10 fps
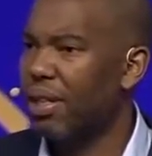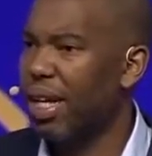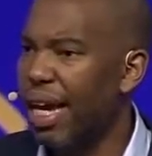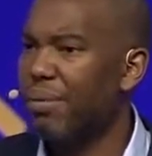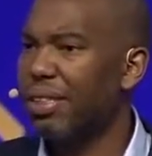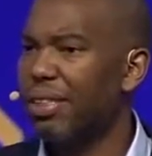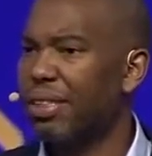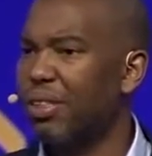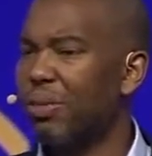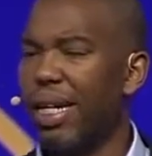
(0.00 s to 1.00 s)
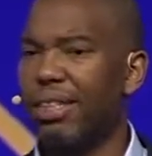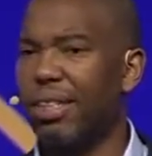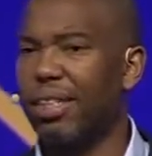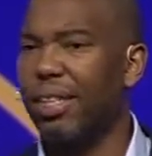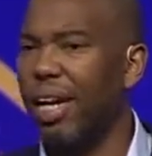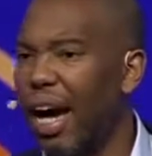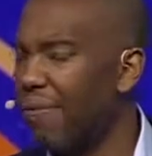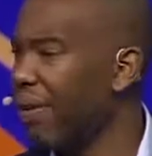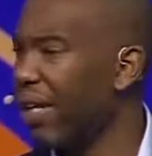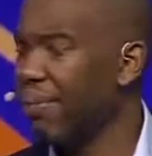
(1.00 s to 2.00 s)
And that was the situation
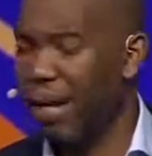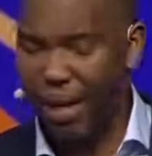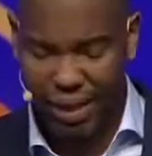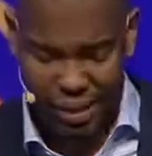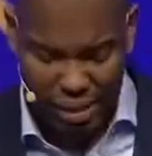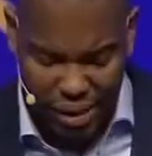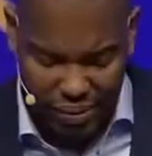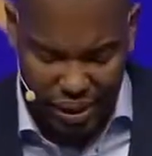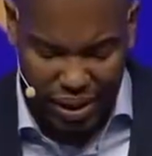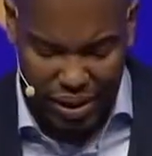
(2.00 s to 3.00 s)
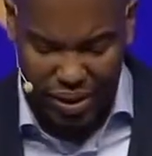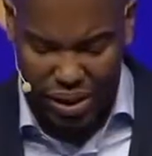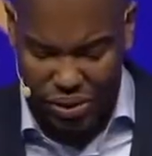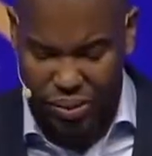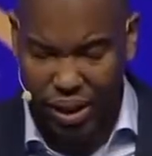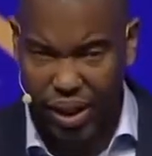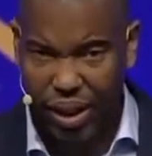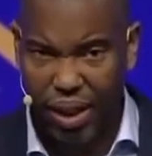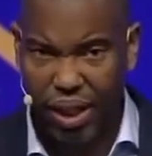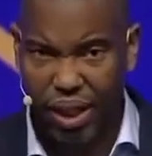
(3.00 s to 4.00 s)
African Americans lived in this country
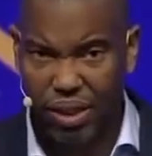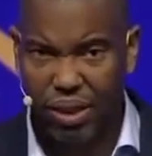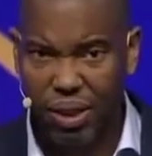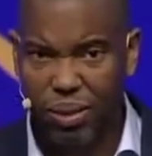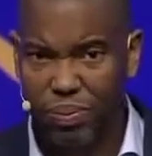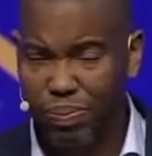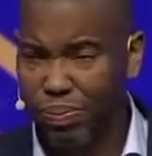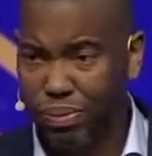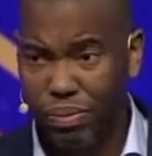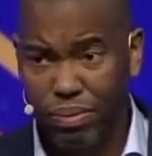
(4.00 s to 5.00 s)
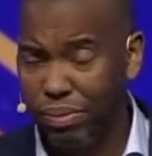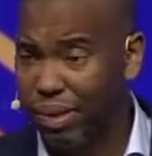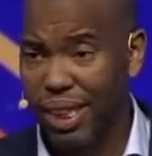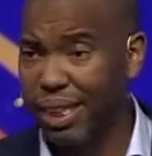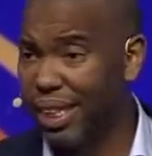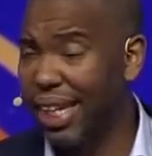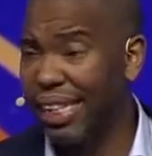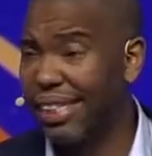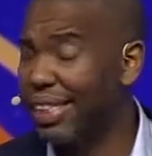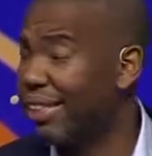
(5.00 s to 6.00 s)
until the
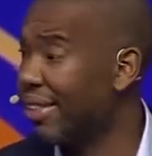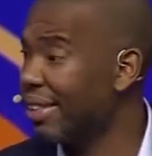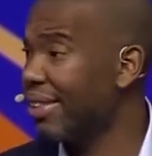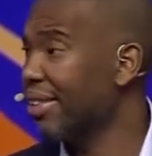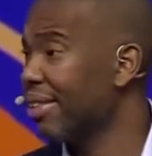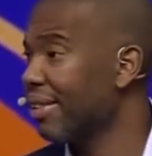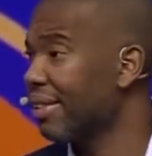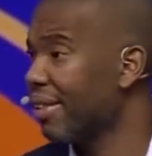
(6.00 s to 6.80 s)
1960s.